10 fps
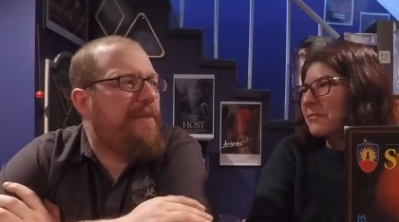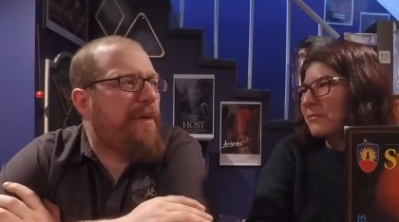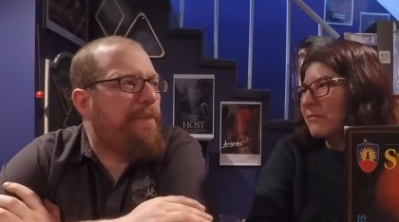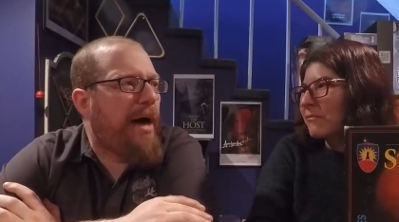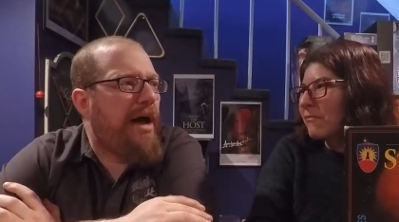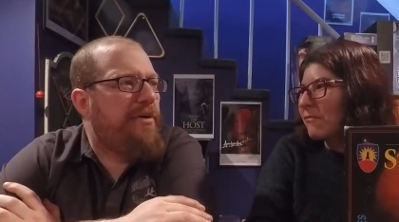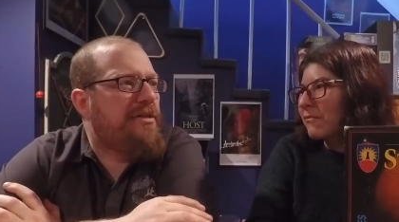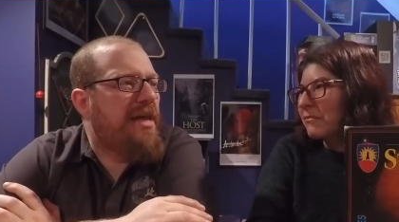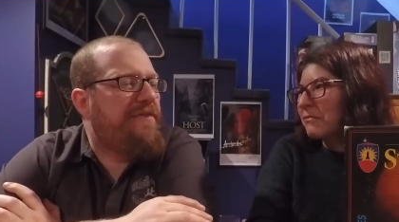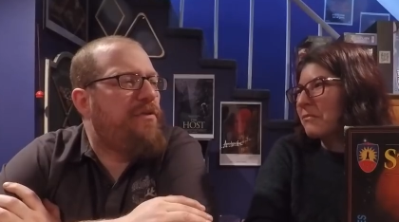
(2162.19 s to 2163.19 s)
Speaker 1: by
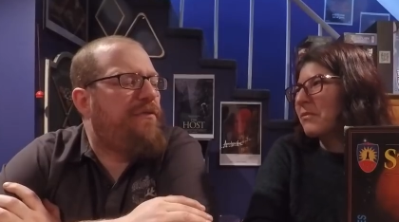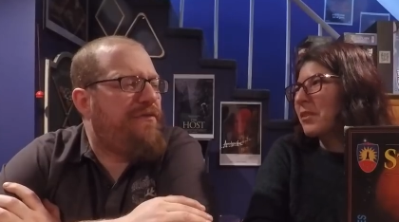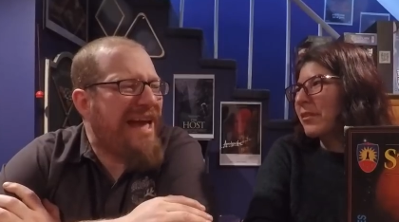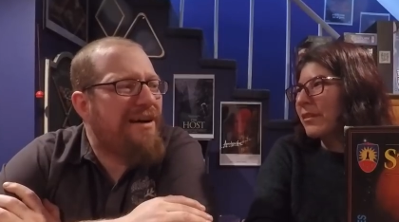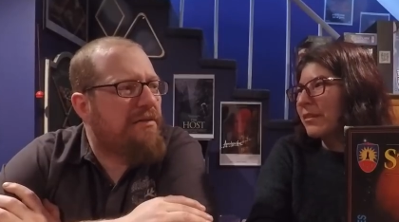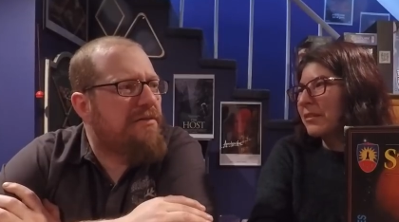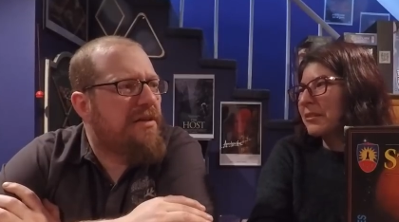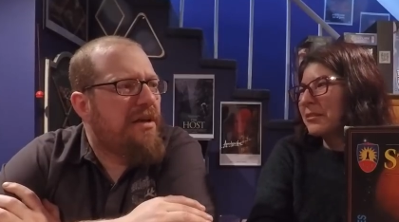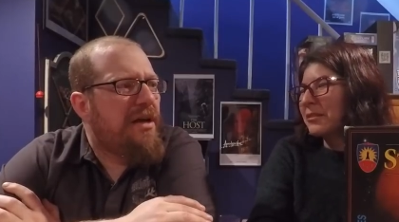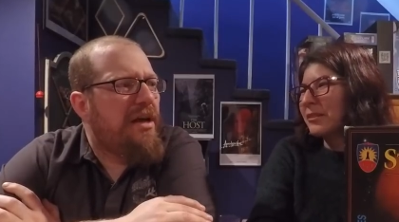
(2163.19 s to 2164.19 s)
pirates that if you failed,
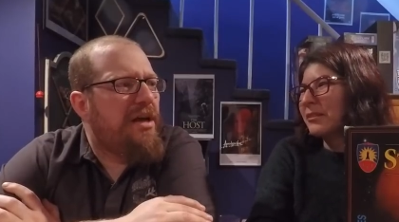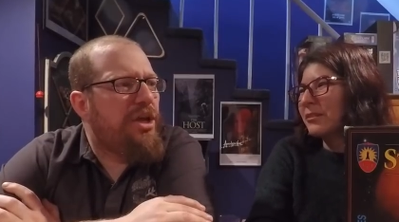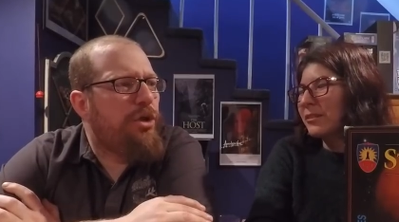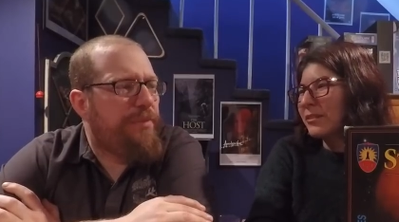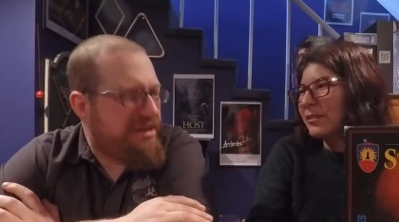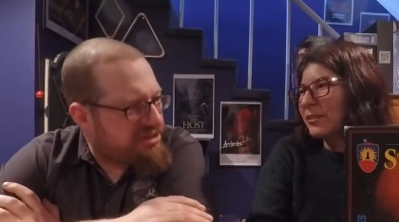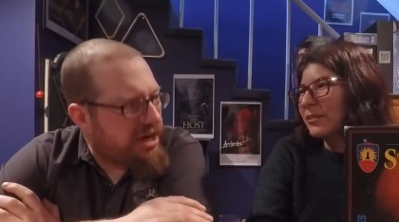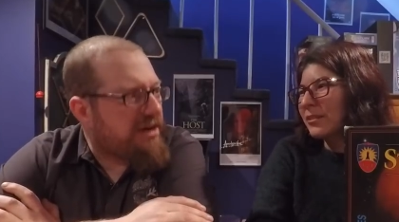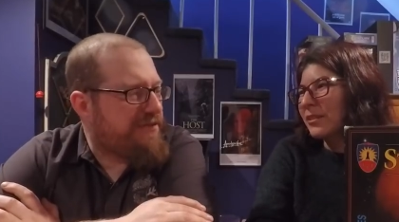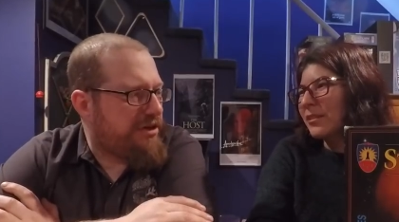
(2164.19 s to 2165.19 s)
you'd be
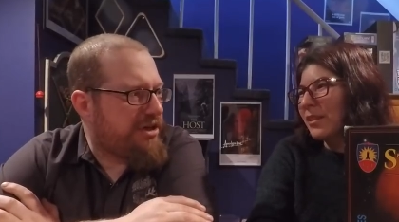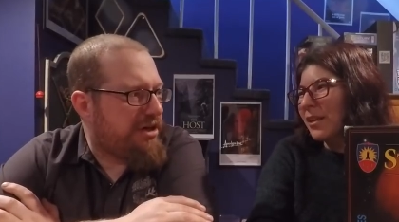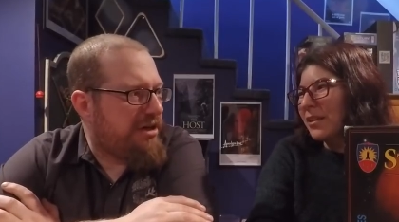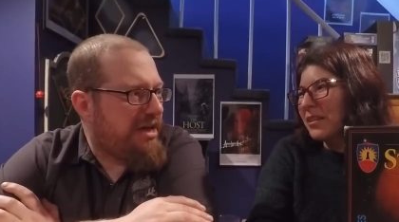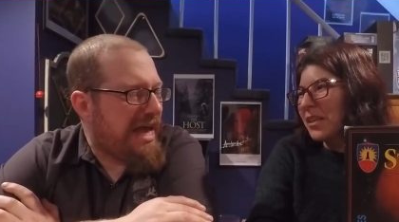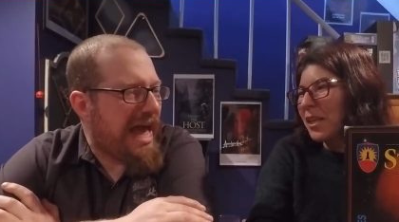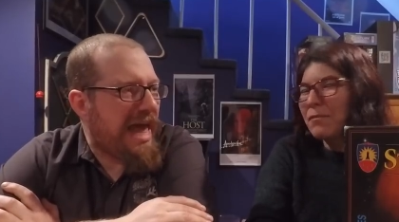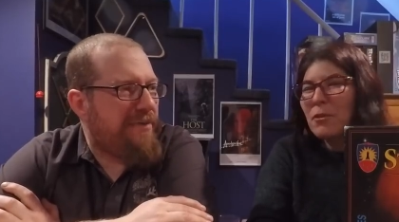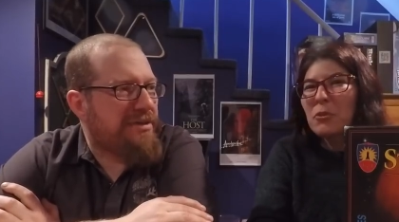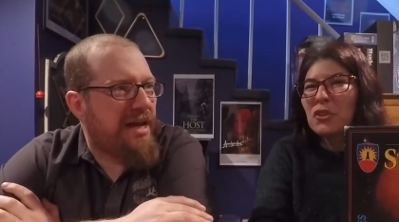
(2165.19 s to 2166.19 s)
stuck for a turn. If
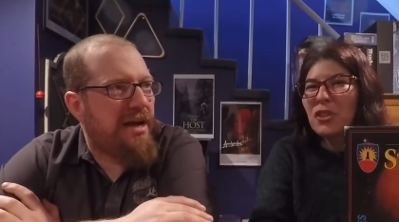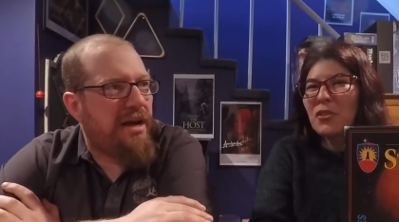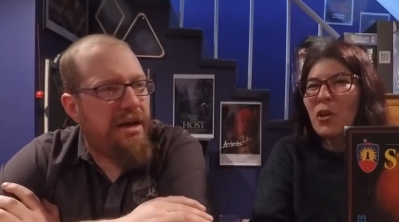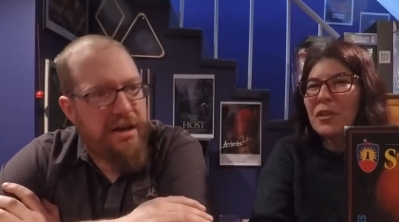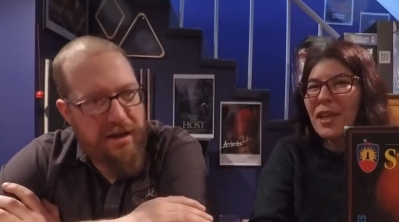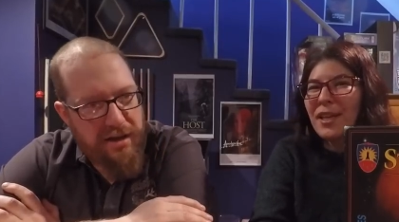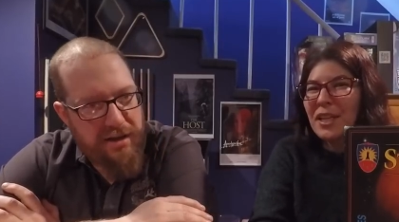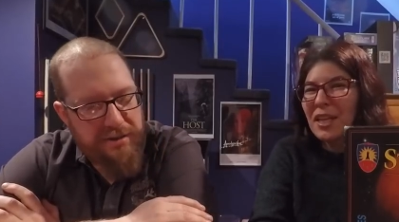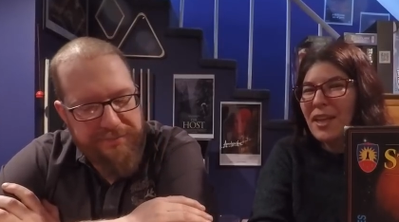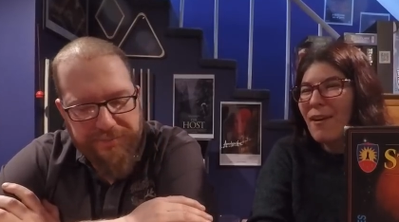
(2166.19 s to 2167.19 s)
and it, was, was like, just
Speaker 2: all getting
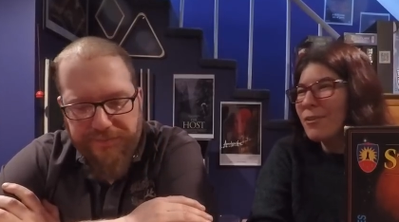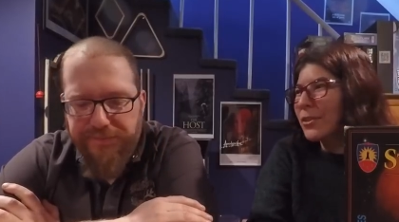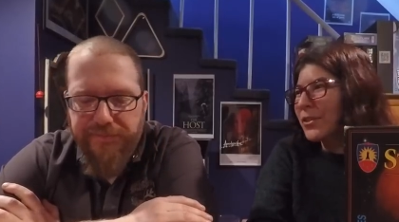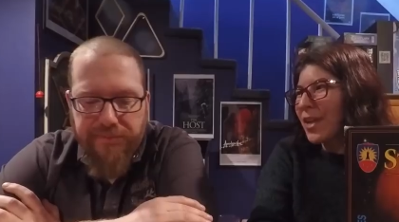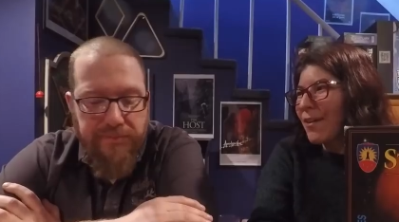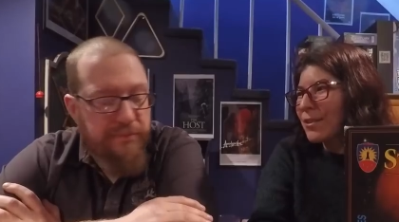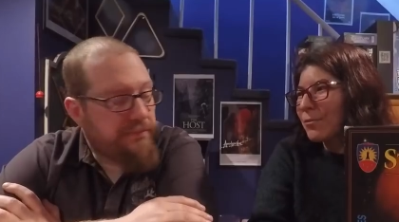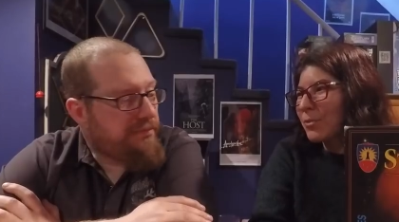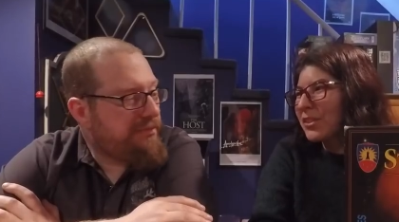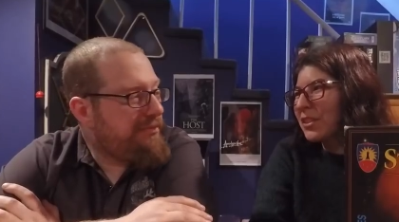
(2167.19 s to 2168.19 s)
encounters, I would
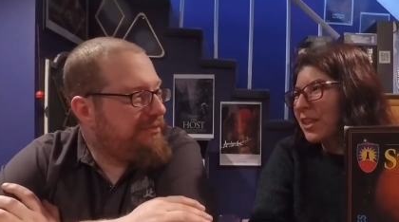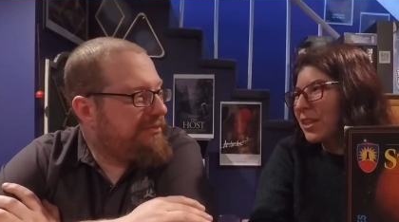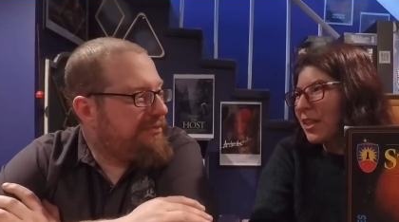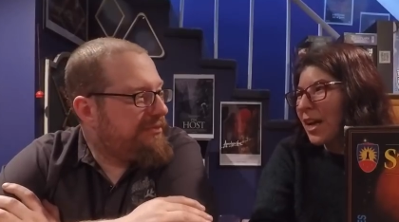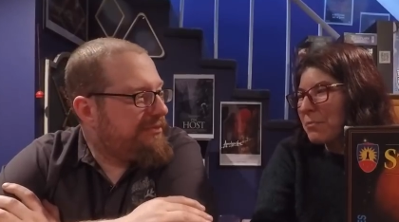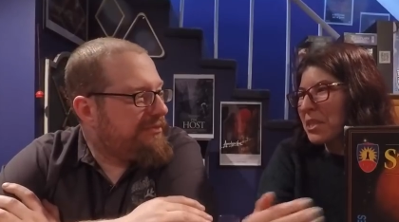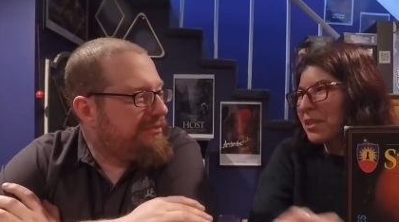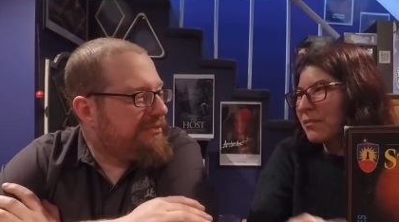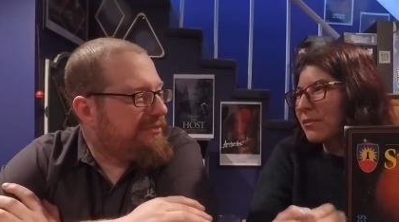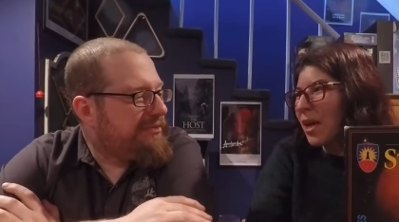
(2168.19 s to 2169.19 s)
have been like, I
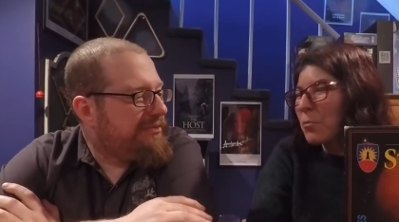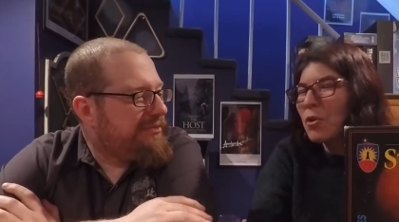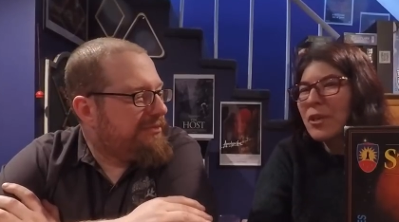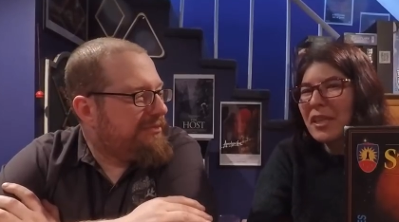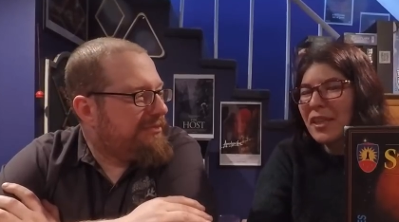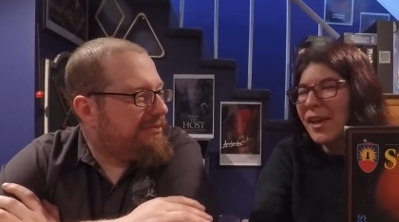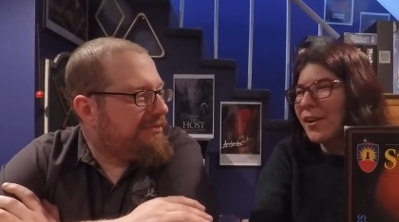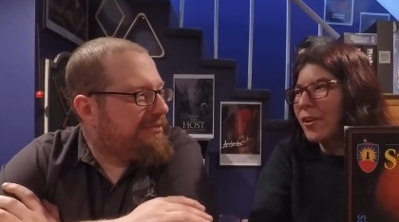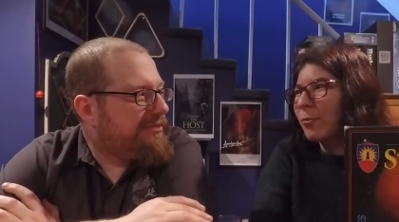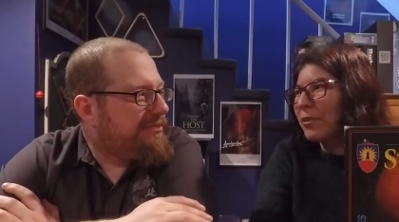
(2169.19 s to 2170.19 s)
mean, I'm already
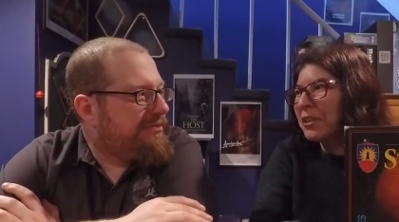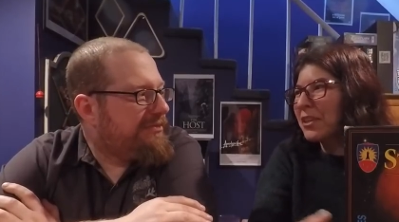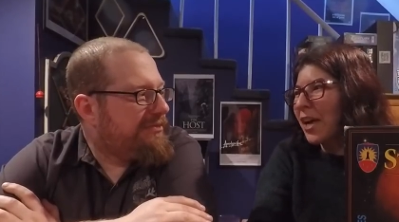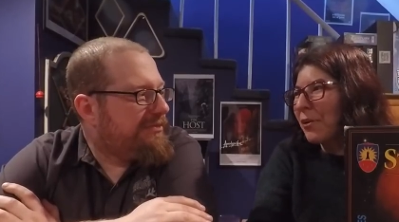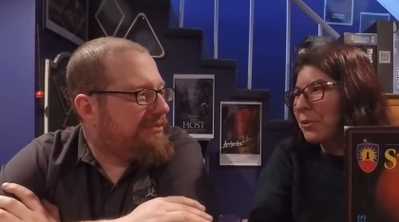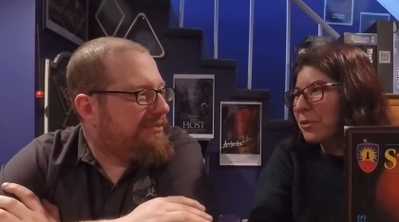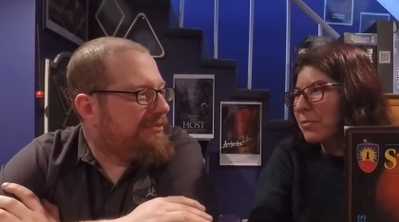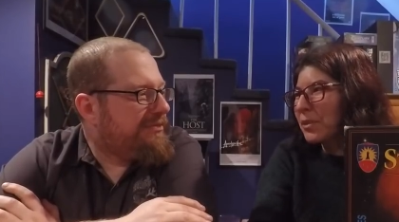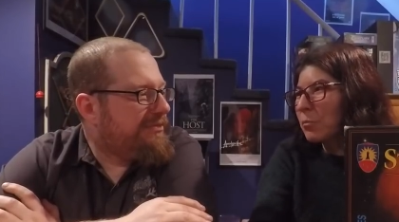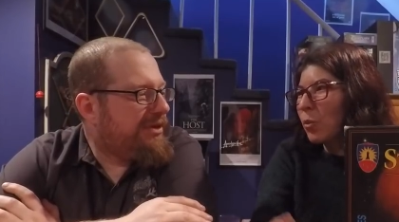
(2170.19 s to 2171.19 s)
there, but I would have
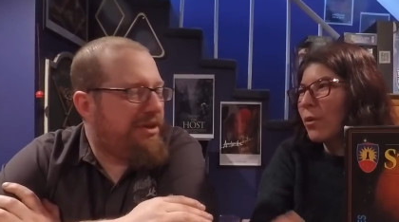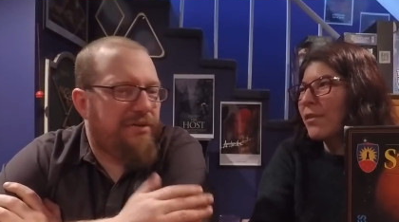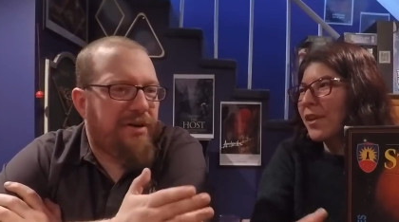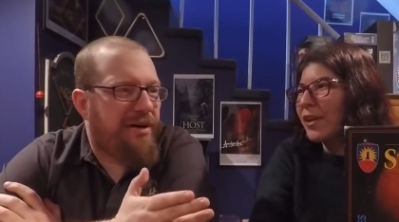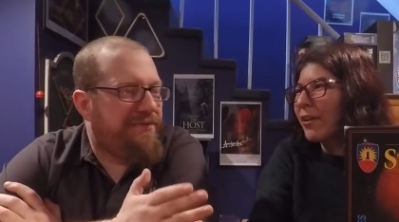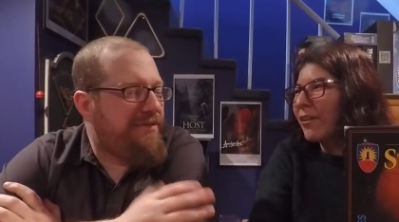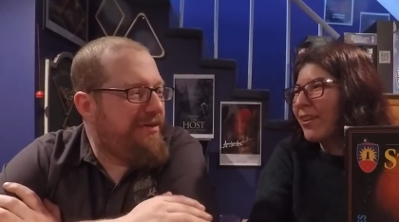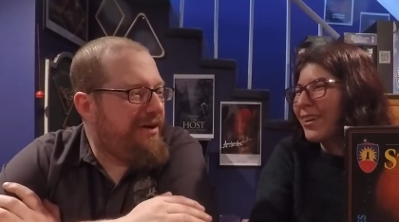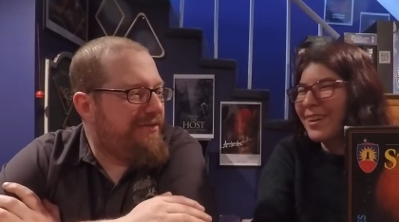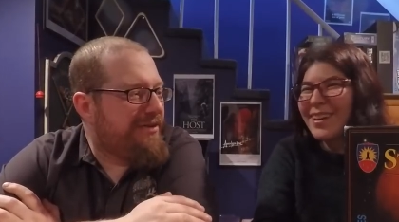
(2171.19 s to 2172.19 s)
been more well, you there. Love,
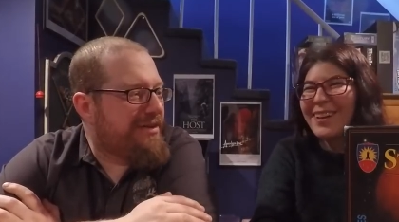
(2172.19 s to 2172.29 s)
Speaker 1: you love those